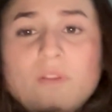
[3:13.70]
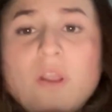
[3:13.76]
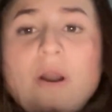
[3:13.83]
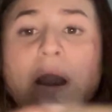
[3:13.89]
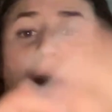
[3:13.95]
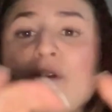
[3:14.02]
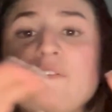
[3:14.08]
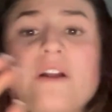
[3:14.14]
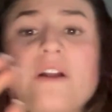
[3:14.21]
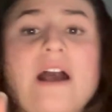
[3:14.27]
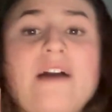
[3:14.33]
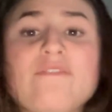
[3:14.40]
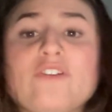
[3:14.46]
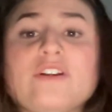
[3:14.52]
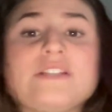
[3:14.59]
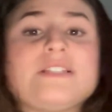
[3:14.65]
However,
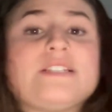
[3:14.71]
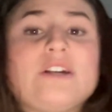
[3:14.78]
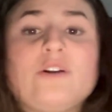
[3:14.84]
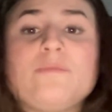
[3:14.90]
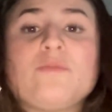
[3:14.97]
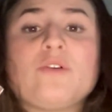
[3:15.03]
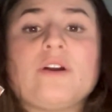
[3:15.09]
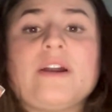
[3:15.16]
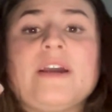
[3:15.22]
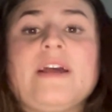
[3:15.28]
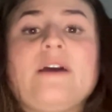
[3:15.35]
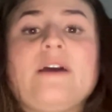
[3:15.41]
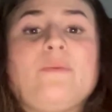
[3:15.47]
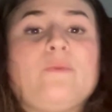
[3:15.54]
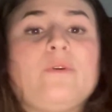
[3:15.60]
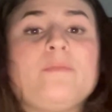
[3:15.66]
effort is still important
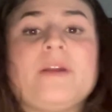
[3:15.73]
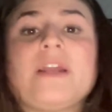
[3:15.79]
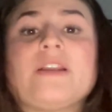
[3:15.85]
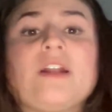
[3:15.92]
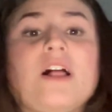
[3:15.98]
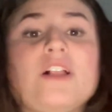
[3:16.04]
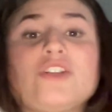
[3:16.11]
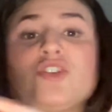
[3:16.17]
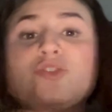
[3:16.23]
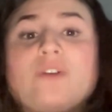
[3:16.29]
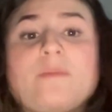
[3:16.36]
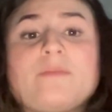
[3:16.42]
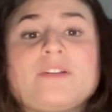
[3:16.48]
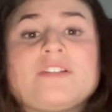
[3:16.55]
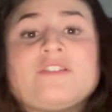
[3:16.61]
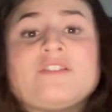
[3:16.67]
and will be acknowledged throughout
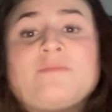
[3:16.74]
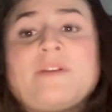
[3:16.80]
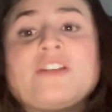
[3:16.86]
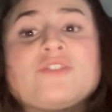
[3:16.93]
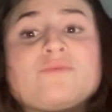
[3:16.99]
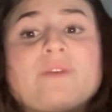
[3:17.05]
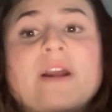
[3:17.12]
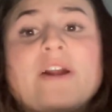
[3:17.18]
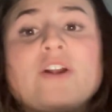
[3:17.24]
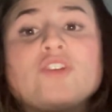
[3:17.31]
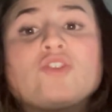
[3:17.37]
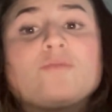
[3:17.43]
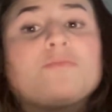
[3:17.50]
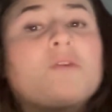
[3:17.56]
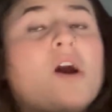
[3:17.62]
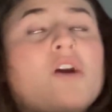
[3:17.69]
participation records or
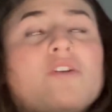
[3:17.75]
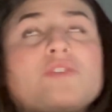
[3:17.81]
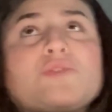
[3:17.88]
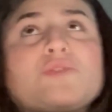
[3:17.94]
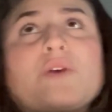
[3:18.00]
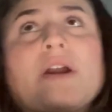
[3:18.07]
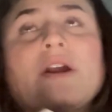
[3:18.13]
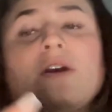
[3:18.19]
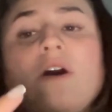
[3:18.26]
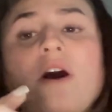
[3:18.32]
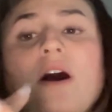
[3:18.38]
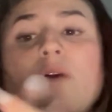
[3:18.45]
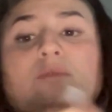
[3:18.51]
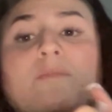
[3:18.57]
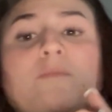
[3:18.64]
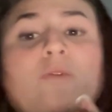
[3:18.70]
progress
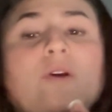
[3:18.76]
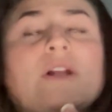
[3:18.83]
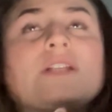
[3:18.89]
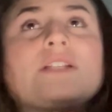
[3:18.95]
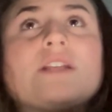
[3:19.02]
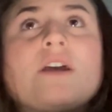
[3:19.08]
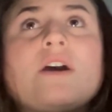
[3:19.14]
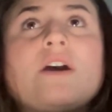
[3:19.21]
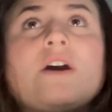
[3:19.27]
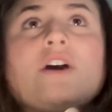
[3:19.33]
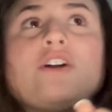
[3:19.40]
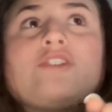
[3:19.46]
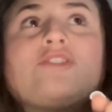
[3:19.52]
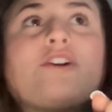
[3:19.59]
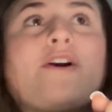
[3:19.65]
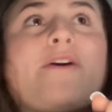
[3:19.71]
reports.
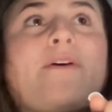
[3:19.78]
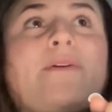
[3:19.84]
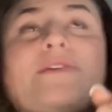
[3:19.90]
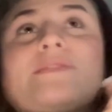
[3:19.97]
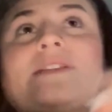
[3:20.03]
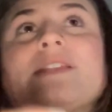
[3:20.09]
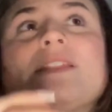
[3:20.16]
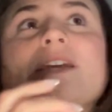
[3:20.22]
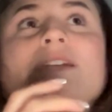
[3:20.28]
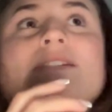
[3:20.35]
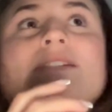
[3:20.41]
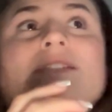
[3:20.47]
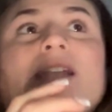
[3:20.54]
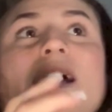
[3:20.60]
So, using things